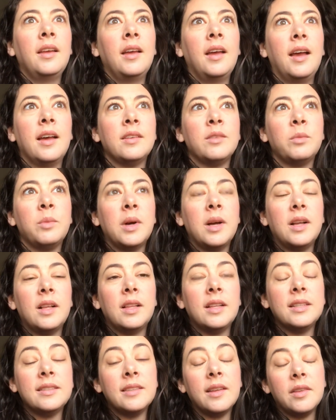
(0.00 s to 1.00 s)
as
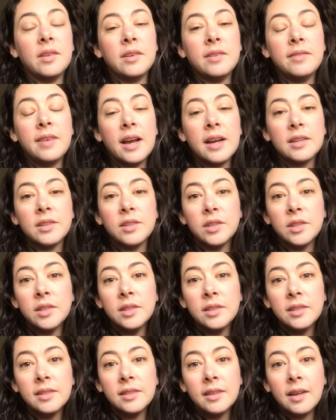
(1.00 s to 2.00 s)
well as other
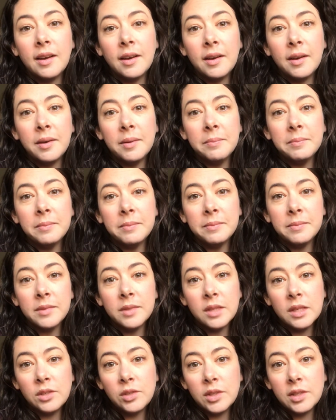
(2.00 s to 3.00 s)
factors
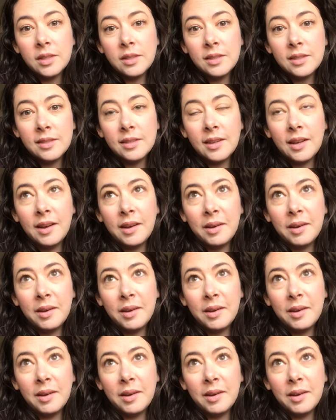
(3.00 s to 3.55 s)
such as